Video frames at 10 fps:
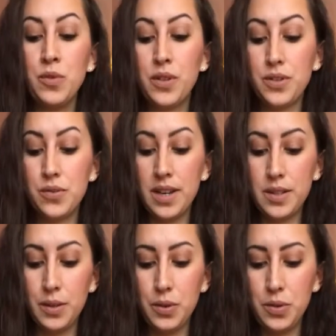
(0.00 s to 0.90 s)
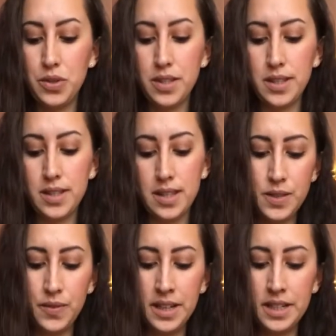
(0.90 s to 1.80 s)
move on to resolutions.
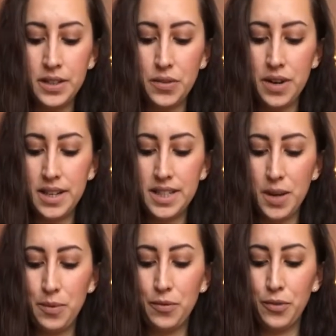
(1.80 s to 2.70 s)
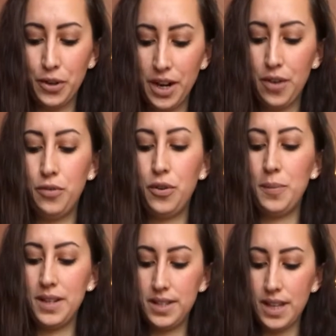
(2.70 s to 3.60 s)
It's finding the right type of workout for
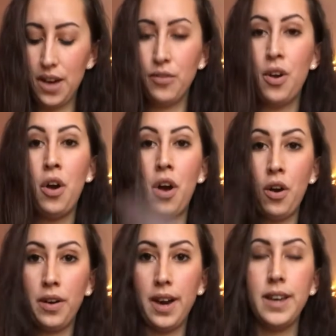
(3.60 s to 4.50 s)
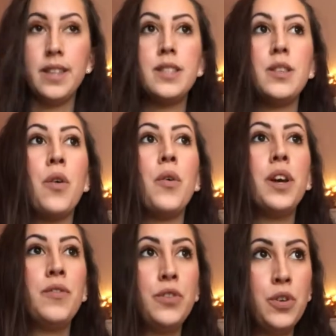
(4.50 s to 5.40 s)
myself. Okay, so
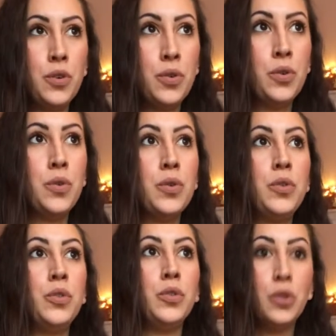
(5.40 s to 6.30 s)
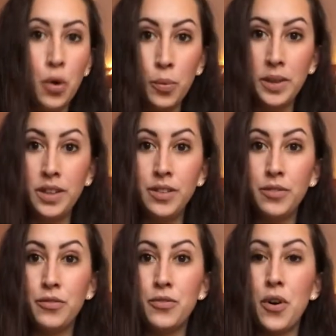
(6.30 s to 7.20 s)
if you know me
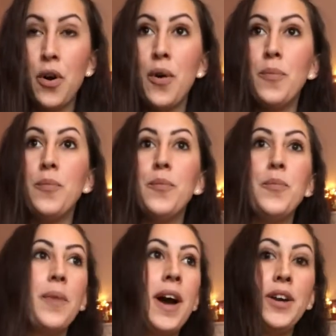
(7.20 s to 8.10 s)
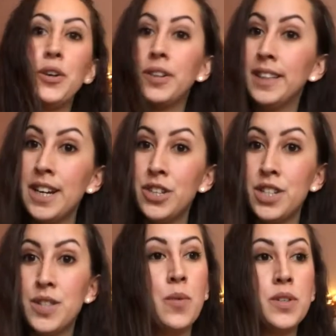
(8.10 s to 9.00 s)
from my early
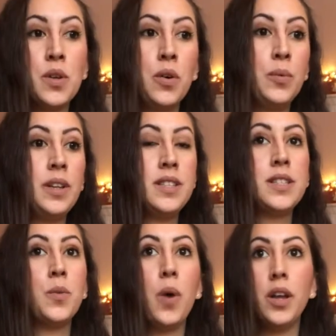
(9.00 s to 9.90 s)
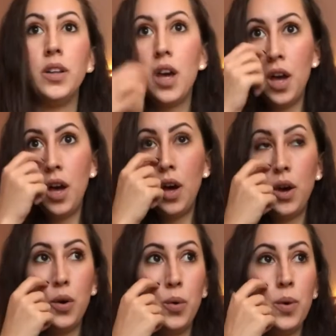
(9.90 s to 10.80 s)
ages, I was always the one
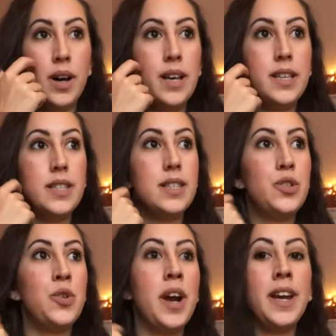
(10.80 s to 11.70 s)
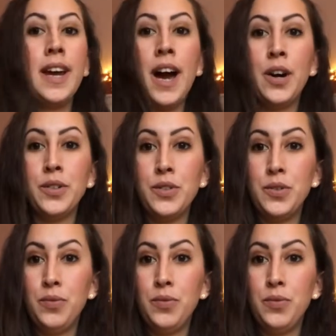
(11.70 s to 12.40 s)
who was trying out